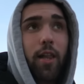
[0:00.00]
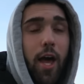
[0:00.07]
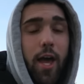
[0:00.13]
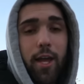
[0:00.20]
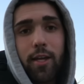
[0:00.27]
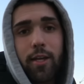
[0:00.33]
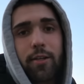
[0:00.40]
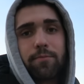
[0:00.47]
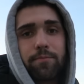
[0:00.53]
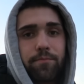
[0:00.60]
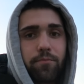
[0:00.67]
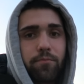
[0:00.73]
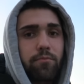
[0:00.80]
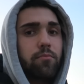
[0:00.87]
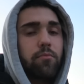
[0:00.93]
like
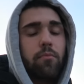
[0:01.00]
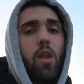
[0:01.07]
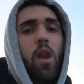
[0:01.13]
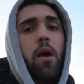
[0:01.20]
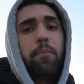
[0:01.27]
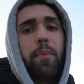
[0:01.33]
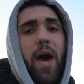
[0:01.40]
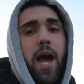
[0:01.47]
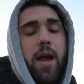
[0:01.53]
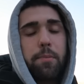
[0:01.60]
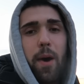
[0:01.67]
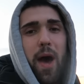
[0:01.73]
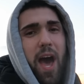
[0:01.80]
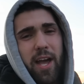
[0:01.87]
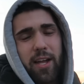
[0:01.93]
a
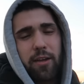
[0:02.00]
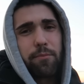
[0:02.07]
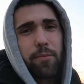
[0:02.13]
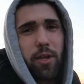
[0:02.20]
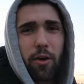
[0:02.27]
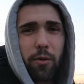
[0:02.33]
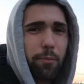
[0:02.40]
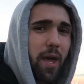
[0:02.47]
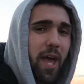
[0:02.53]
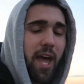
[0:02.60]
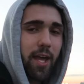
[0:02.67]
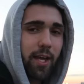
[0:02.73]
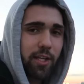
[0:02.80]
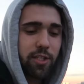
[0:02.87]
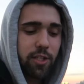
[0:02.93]
backpack, a meal
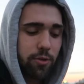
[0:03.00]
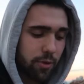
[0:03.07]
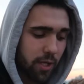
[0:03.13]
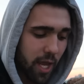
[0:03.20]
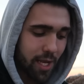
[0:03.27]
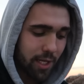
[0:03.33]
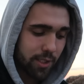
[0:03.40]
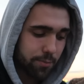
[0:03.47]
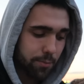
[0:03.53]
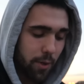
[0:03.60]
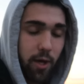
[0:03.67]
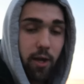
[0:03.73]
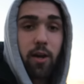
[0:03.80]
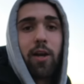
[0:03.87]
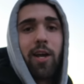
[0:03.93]
bag, a suitcase,
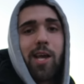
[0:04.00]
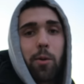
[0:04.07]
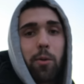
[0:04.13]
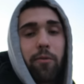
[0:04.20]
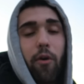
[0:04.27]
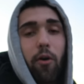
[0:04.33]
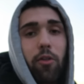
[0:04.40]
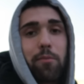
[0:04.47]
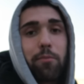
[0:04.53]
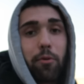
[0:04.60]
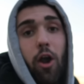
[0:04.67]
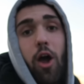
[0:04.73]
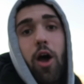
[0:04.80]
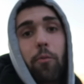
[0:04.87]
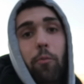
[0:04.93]
but we've only
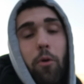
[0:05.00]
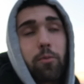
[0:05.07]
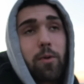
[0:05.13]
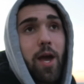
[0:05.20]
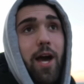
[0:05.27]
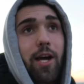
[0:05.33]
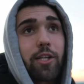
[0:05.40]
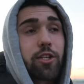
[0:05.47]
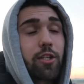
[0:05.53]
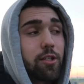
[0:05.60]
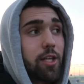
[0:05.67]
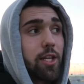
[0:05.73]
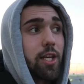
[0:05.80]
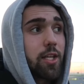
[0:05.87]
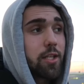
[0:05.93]
brought what we
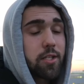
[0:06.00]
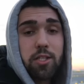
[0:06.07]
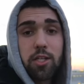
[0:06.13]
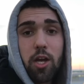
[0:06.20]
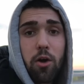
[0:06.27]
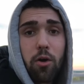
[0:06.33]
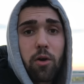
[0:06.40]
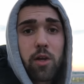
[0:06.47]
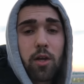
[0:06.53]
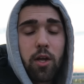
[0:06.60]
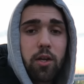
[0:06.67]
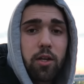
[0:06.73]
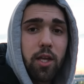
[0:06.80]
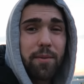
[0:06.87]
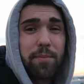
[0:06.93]
actually need, so
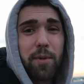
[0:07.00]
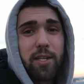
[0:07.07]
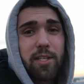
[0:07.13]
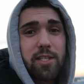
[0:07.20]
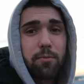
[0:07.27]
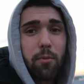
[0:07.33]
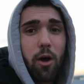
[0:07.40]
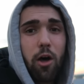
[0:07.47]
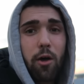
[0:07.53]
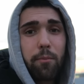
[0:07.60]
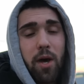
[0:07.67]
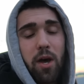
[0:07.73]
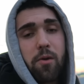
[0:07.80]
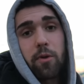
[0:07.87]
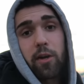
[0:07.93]
keeping it small,
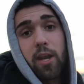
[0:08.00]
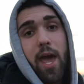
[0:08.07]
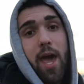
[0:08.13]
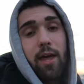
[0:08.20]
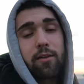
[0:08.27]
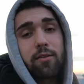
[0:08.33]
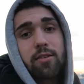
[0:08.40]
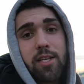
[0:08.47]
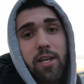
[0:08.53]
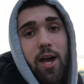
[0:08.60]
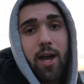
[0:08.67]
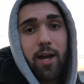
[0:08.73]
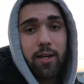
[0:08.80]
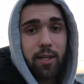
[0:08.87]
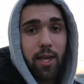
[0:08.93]
but we're gonna head
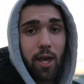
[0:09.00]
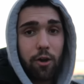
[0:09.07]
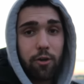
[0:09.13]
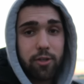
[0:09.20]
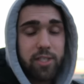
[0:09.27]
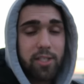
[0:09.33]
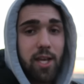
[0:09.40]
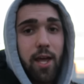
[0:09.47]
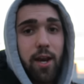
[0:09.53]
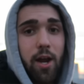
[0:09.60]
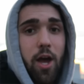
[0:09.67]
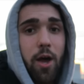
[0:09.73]
inside, get all set